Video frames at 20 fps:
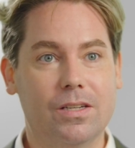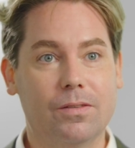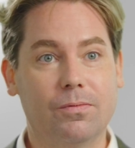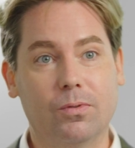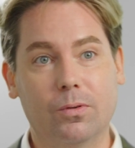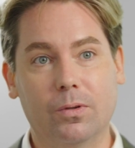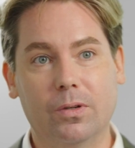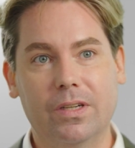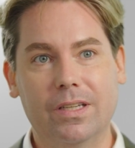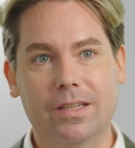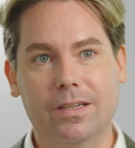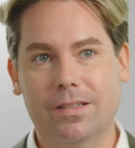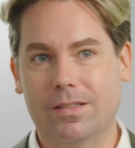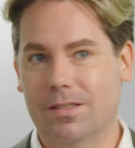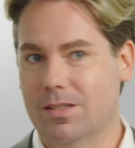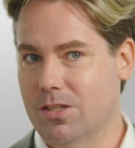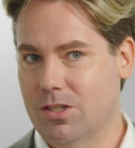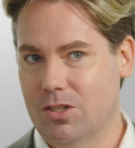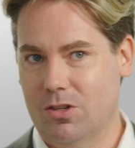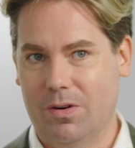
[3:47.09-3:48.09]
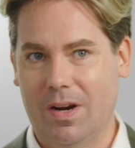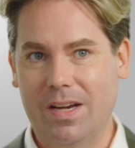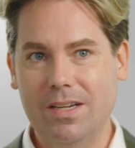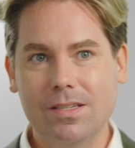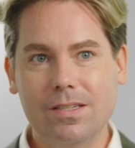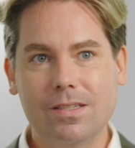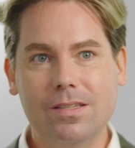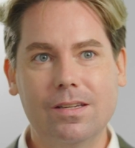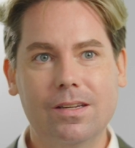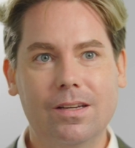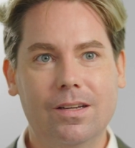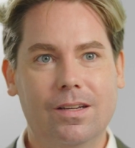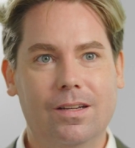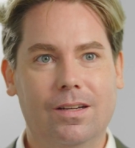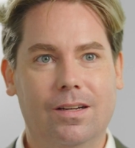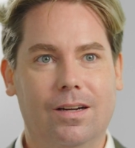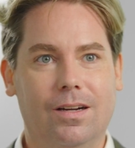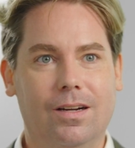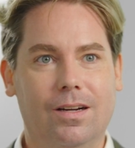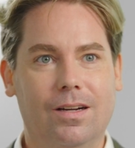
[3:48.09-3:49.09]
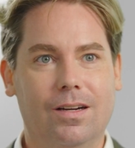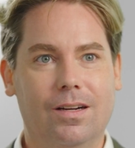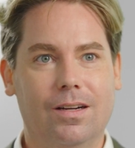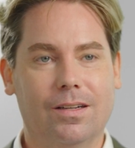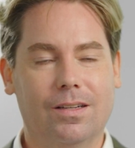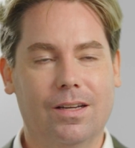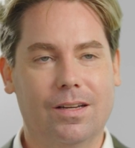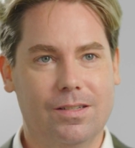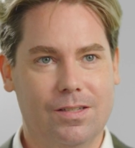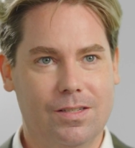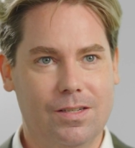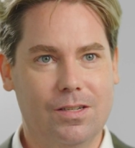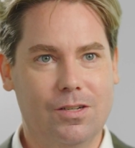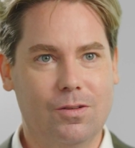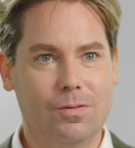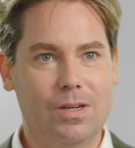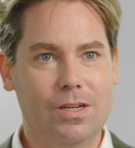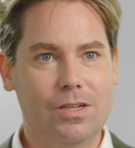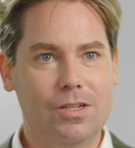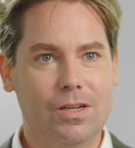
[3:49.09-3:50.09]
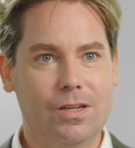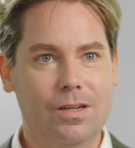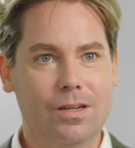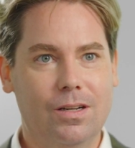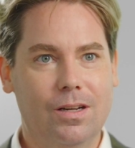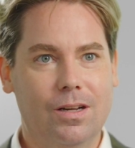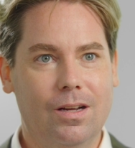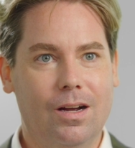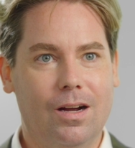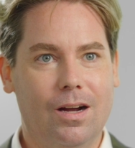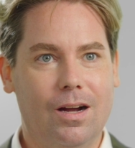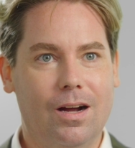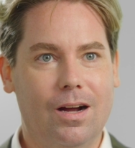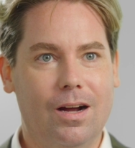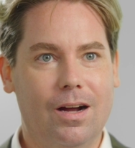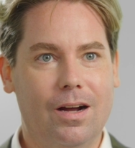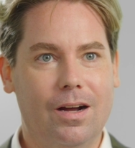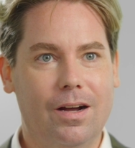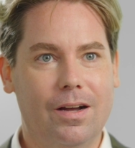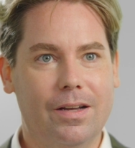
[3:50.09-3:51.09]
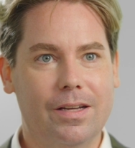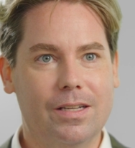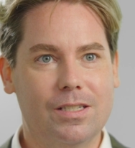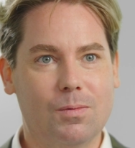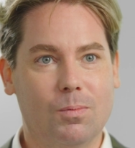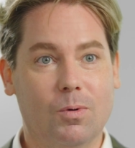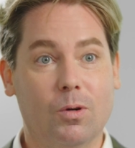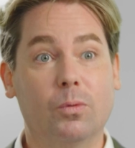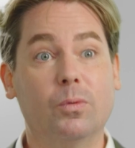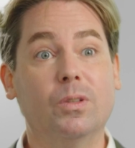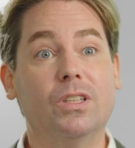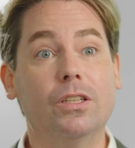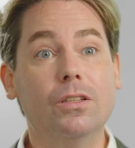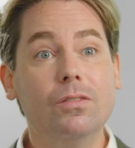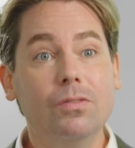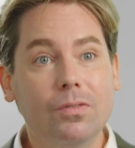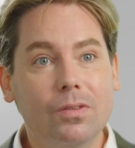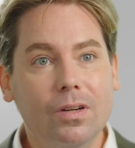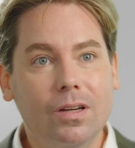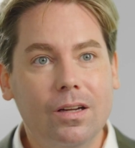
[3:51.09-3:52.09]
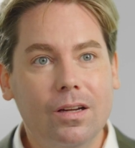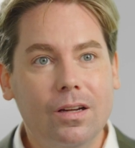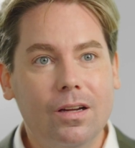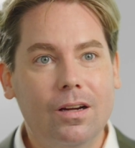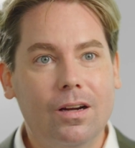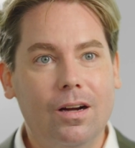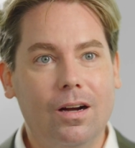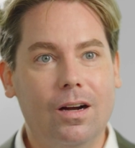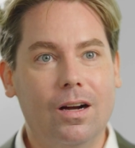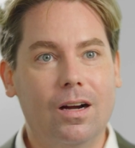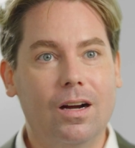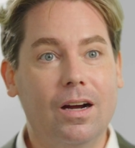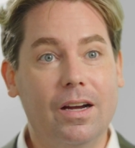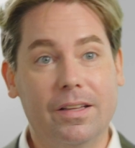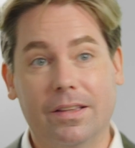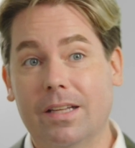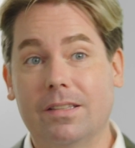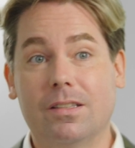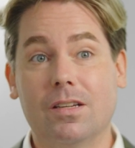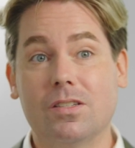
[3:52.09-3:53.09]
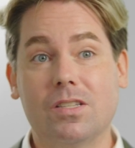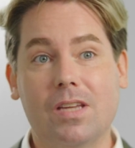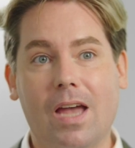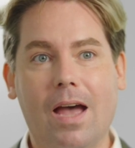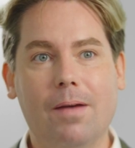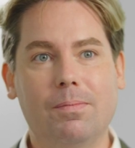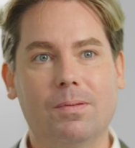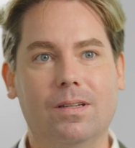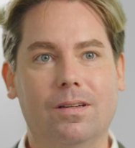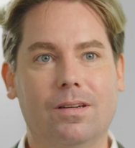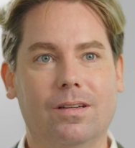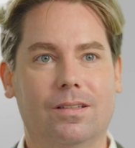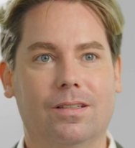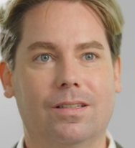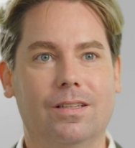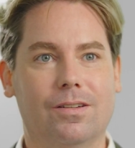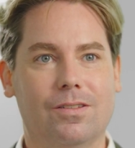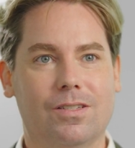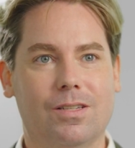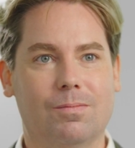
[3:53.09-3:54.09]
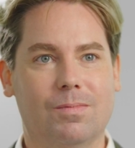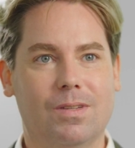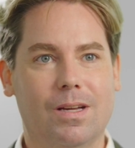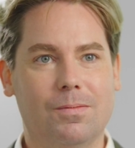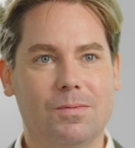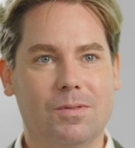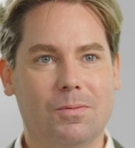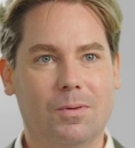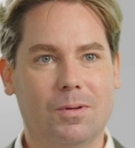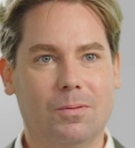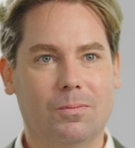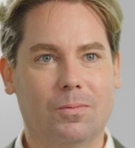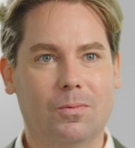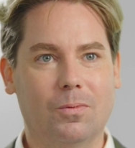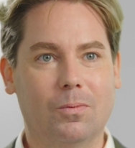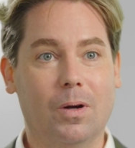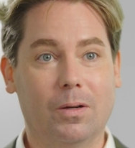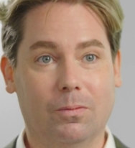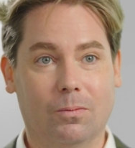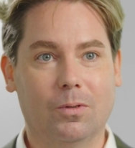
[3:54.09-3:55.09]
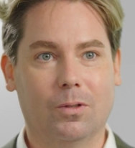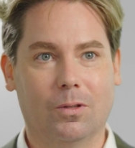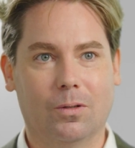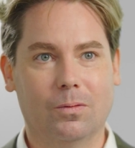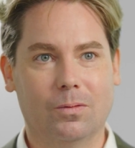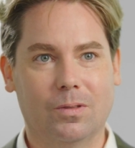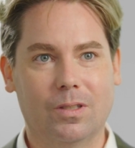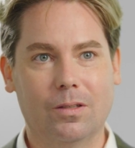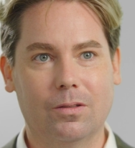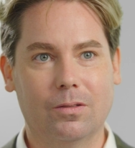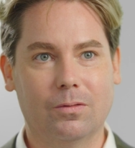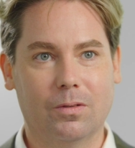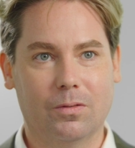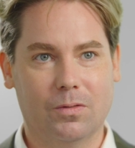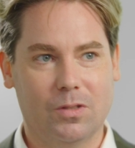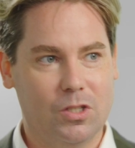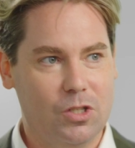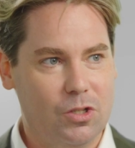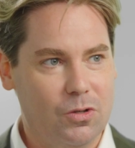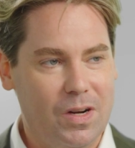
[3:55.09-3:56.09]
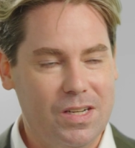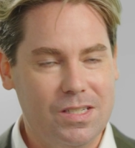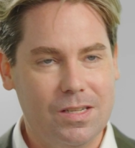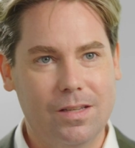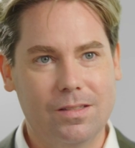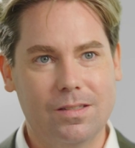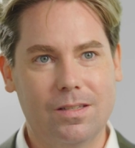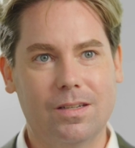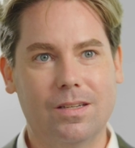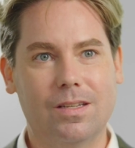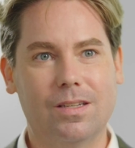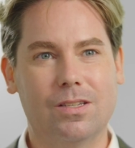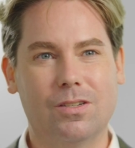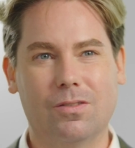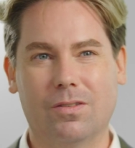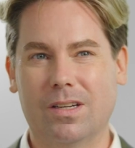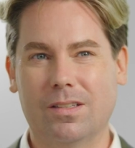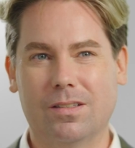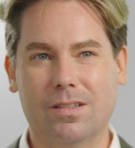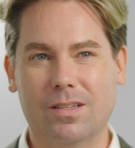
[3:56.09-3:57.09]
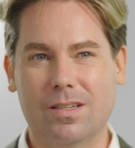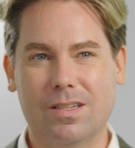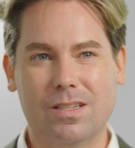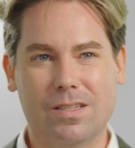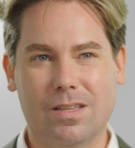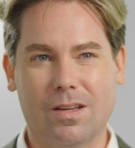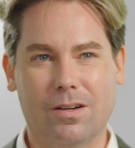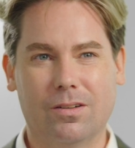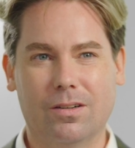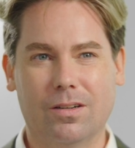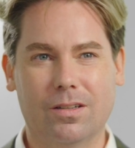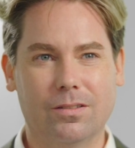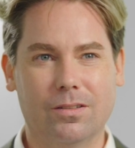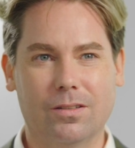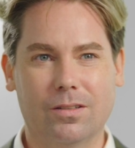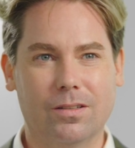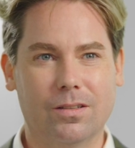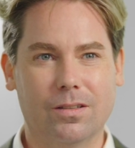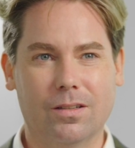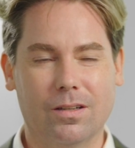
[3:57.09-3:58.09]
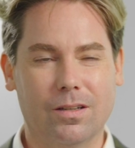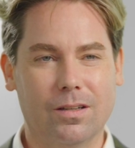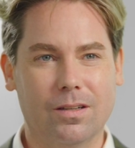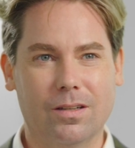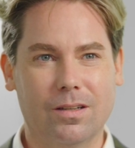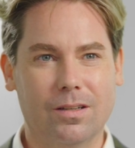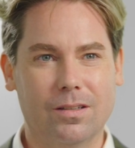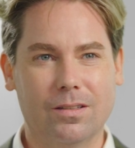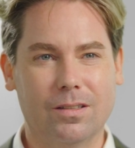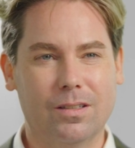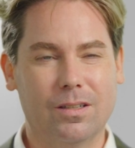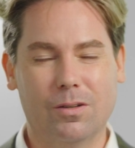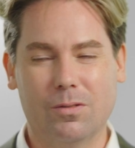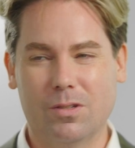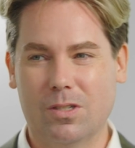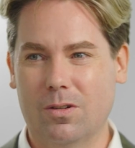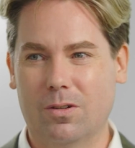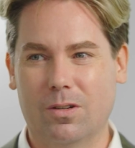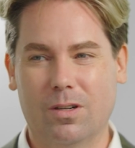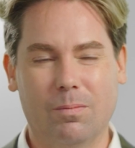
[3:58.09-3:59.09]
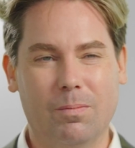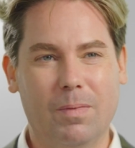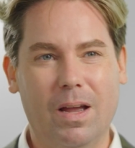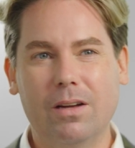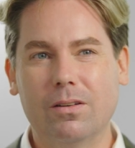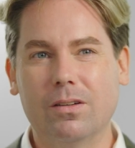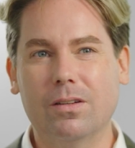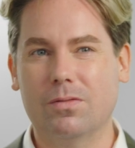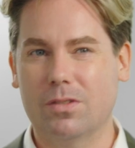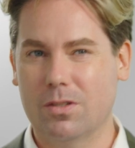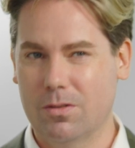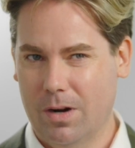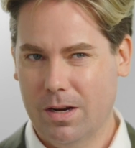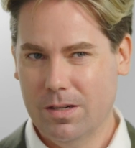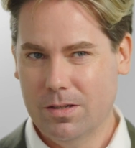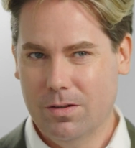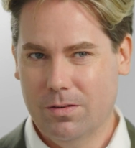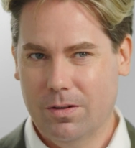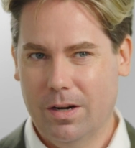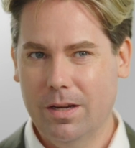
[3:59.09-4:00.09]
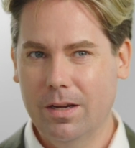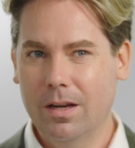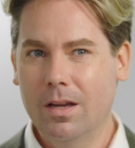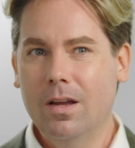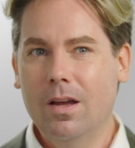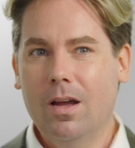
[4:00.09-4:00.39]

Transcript: If we're in a distressed kind of situation, it's more relief. And that does happen, sometimes when we're dealing with distressed entities or entities that are under a certain amount of stress, right?